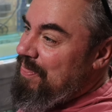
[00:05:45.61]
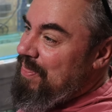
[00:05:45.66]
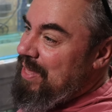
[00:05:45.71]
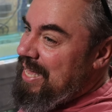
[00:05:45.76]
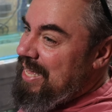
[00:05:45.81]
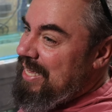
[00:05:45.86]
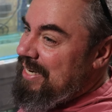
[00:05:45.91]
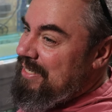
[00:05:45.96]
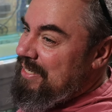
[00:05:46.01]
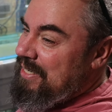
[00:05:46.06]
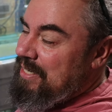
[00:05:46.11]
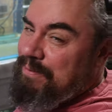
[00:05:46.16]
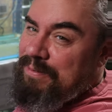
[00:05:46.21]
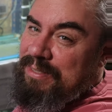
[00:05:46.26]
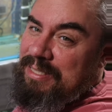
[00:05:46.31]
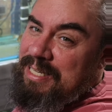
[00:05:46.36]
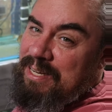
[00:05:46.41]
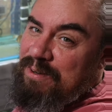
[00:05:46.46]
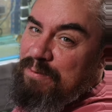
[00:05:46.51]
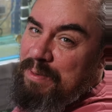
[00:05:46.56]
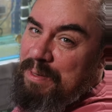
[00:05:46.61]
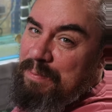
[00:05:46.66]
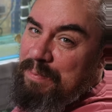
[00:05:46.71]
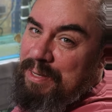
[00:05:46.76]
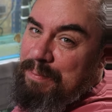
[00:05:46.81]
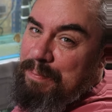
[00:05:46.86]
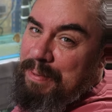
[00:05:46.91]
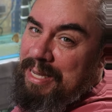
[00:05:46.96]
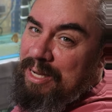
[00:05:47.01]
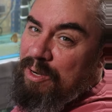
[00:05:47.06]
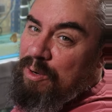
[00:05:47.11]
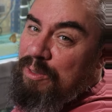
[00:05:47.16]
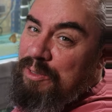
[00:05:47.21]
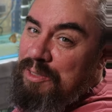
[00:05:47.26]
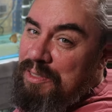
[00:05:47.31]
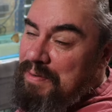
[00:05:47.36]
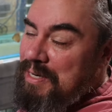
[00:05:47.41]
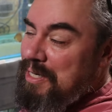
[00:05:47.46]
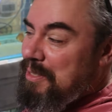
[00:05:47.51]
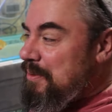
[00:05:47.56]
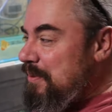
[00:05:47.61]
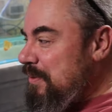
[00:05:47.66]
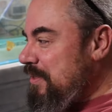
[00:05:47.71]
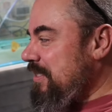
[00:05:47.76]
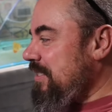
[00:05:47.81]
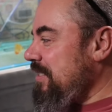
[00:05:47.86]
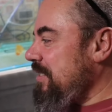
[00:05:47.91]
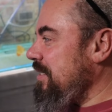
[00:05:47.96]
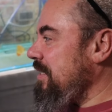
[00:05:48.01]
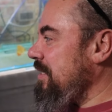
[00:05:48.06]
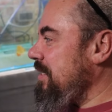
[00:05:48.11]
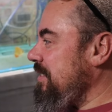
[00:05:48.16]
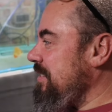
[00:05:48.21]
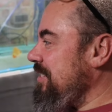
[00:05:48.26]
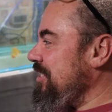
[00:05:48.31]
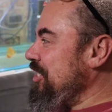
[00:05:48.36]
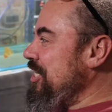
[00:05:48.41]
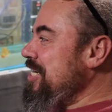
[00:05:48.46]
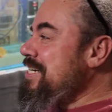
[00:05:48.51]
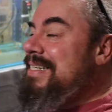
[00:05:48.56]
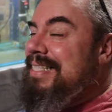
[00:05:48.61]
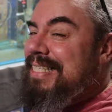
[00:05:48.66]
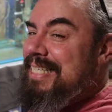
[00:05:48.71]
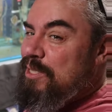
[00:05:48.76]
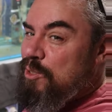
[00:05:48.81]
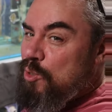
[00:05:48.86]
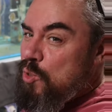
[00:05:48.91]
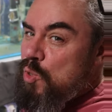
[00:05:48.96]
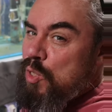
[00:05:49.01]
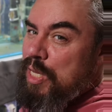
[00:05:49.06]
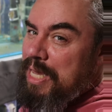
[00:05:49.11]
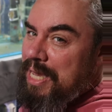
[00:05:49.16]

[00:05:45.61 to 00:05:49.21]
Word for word: that in and of itself might be a bit controversial because there are generally two